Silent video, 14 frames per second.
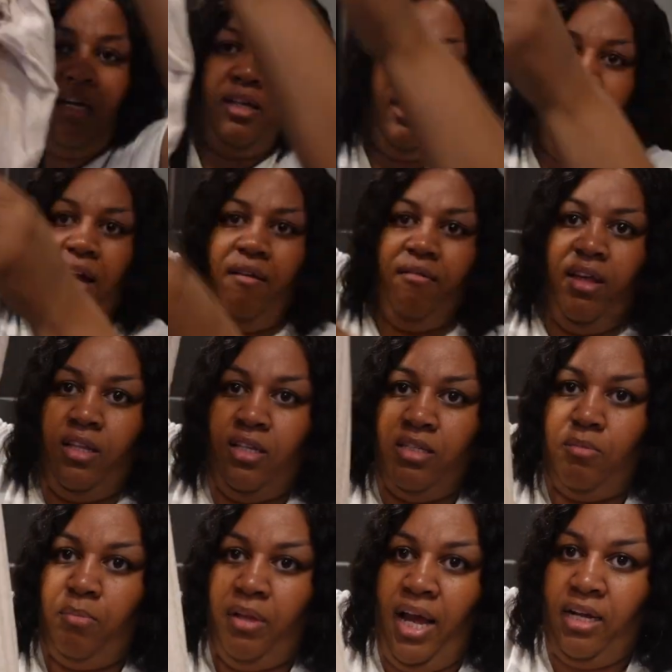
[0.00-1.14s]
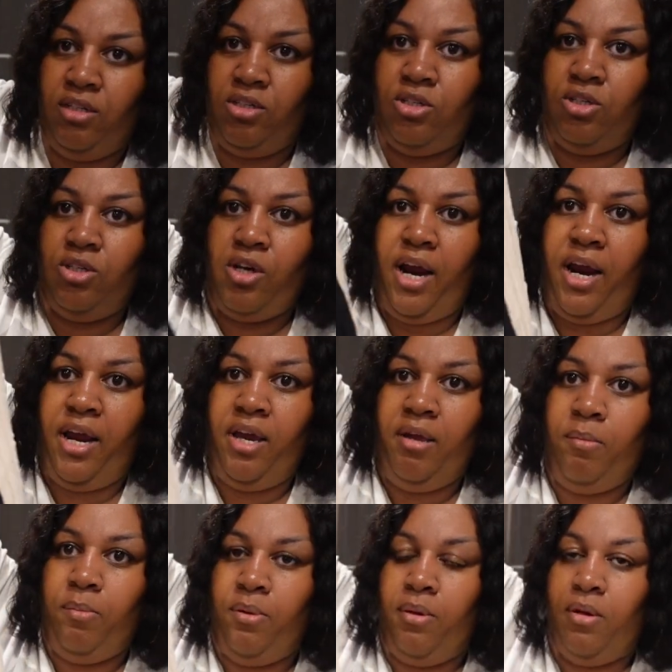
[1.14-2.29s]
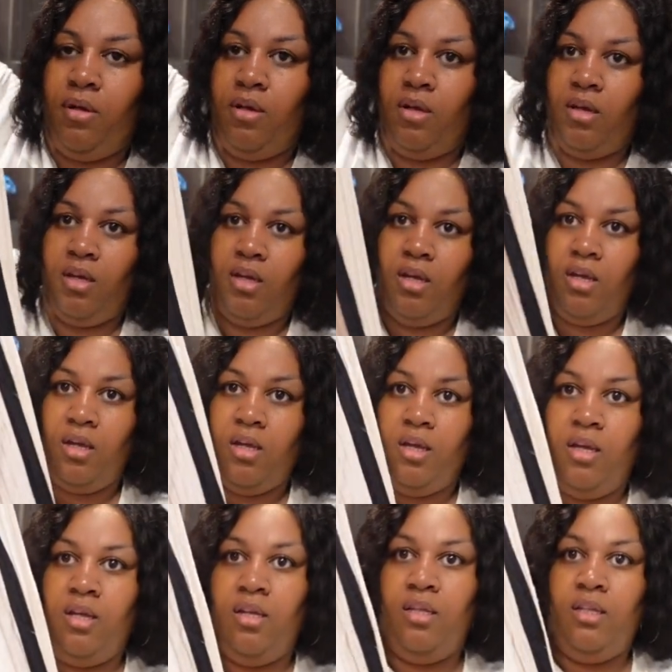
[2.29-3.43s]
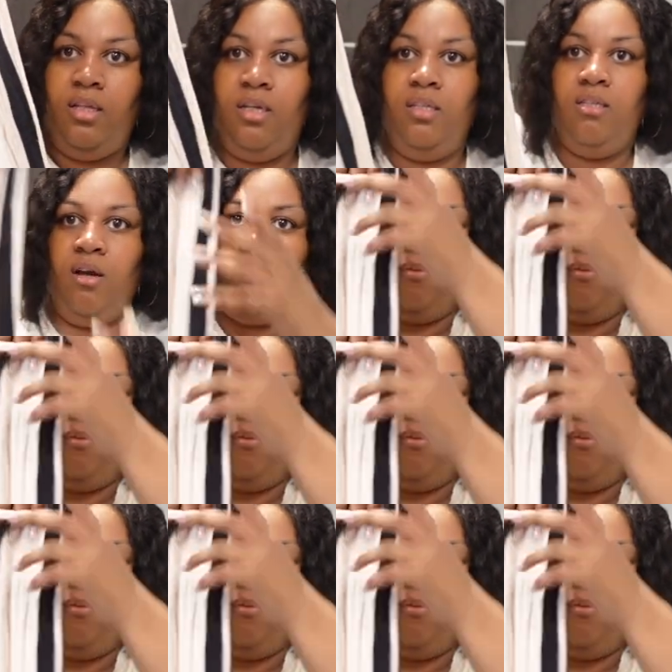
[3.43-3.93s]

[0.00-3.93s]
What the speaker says: and they have like this black stripe. These are